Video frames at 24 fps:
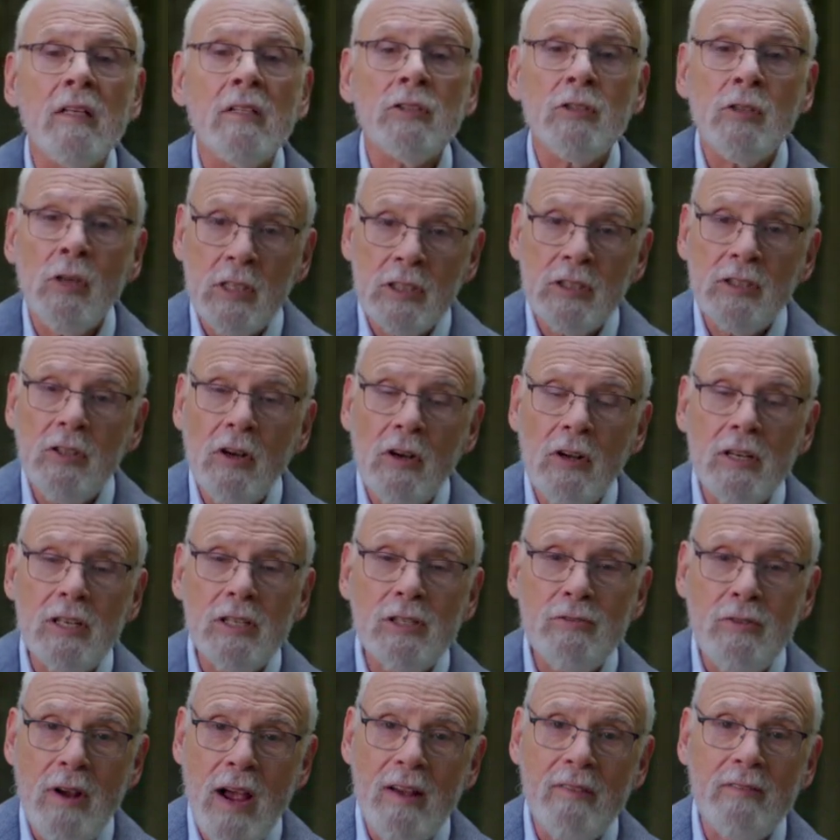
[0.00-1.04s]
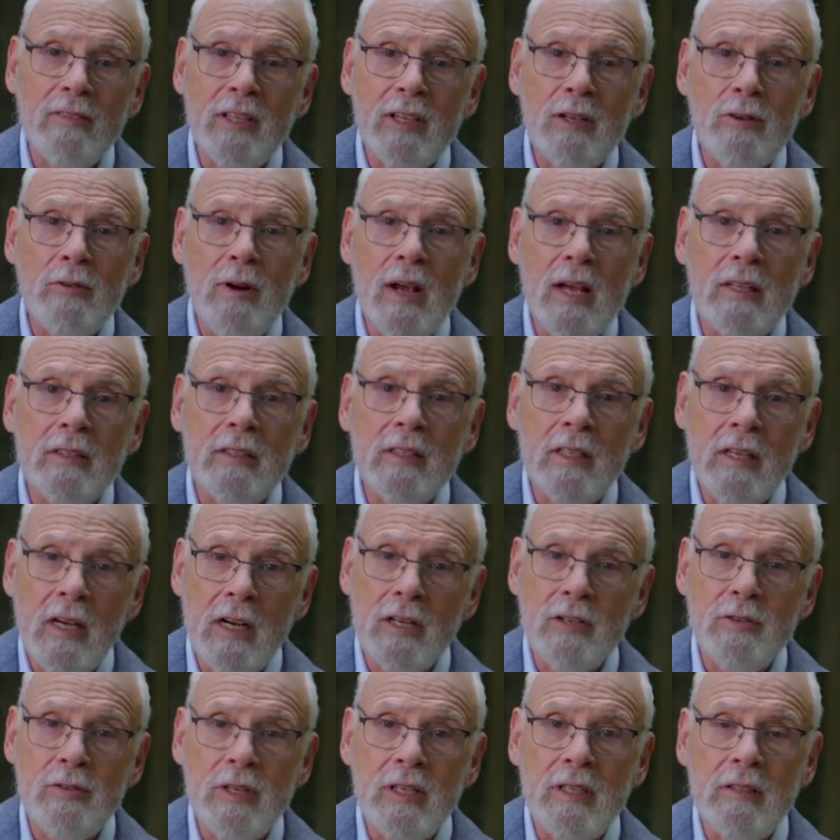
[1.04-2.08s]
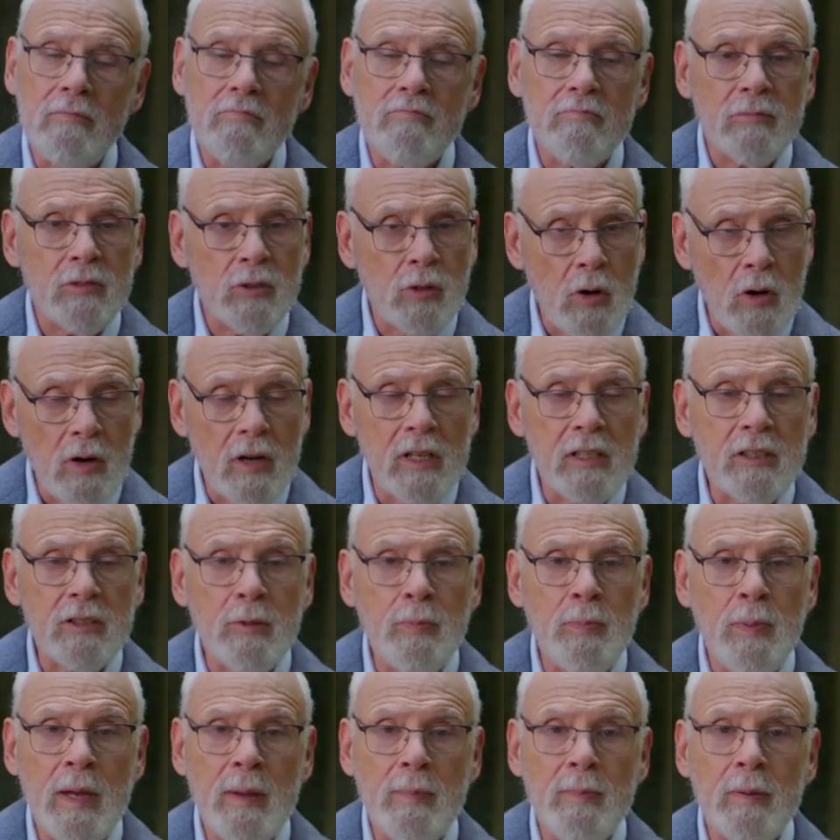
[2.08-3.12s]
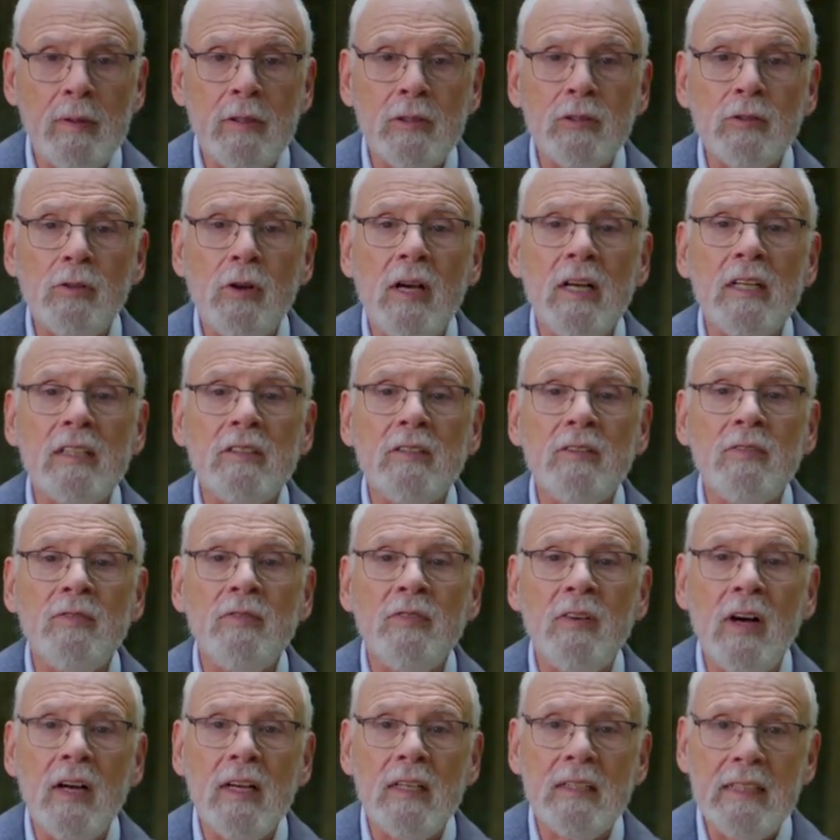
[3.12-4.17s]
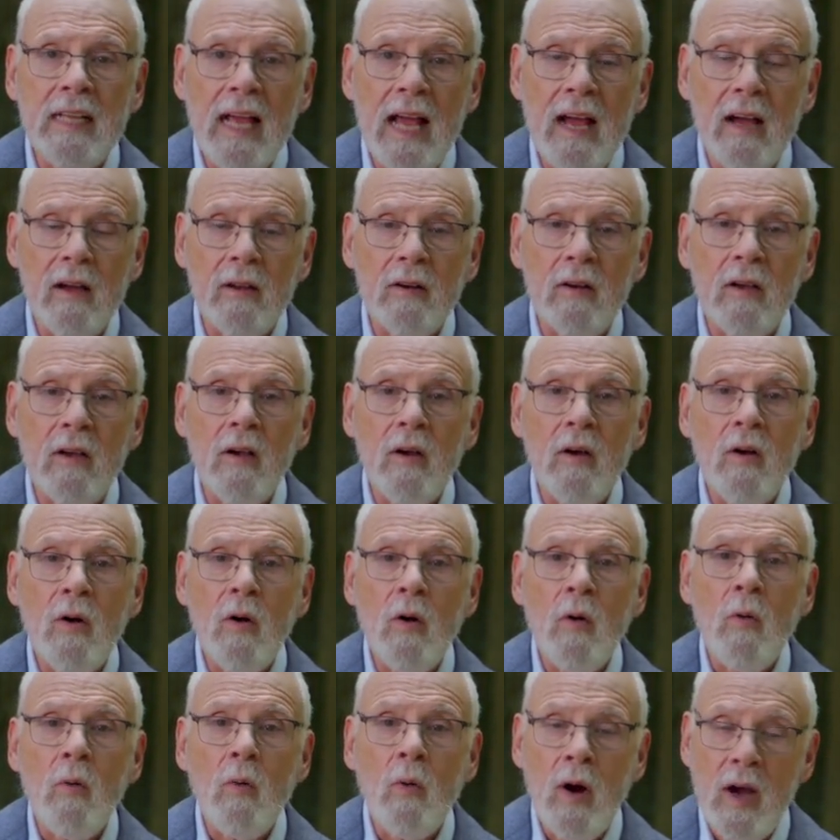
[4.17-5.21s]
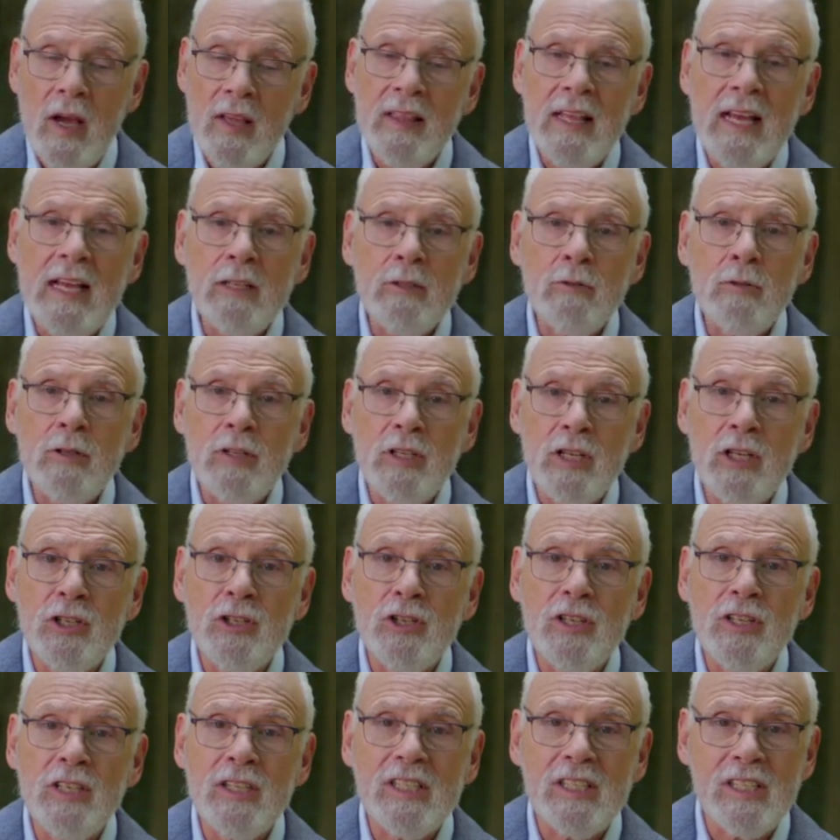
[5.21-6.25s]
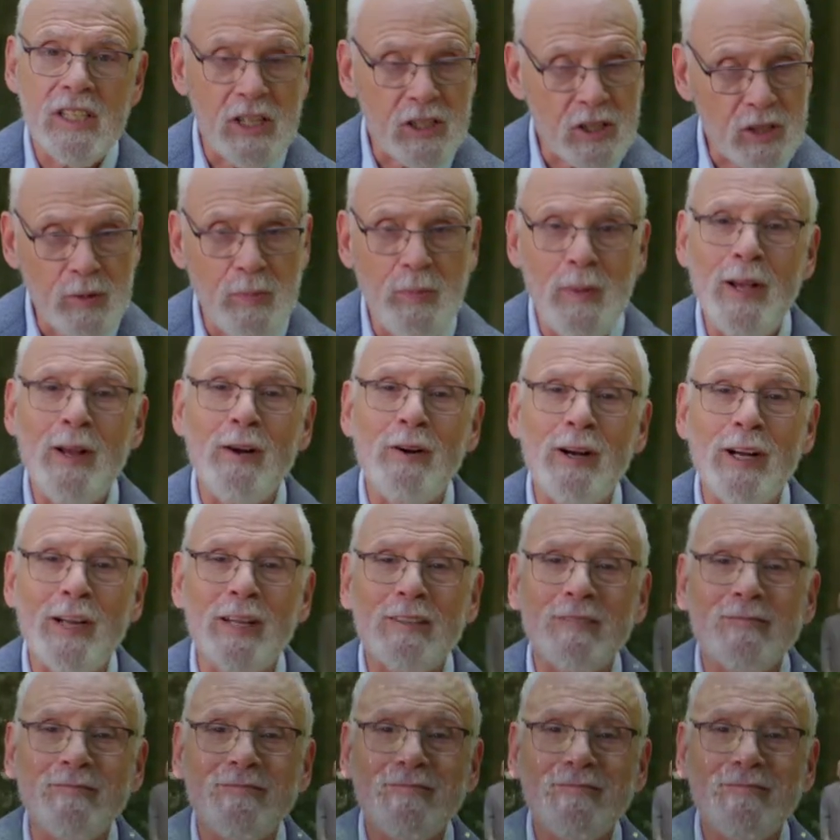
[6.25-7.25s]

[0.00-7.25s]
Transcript: So I started traveling around the country, talking to people, trying to find out why that tradition is disappearing.